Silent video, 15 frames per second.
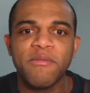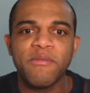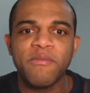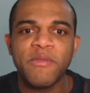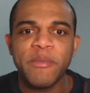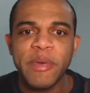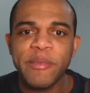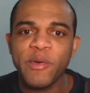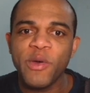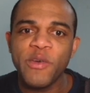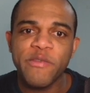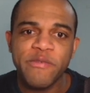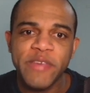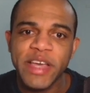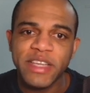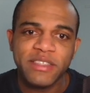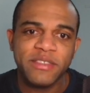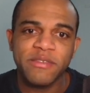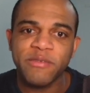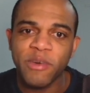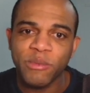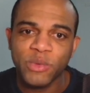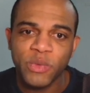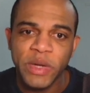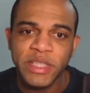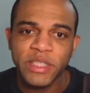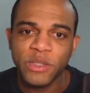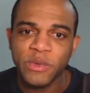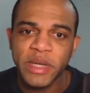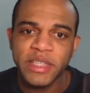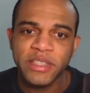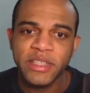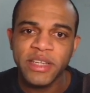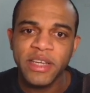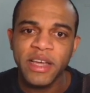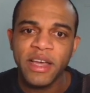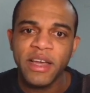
the people who fixed from 2020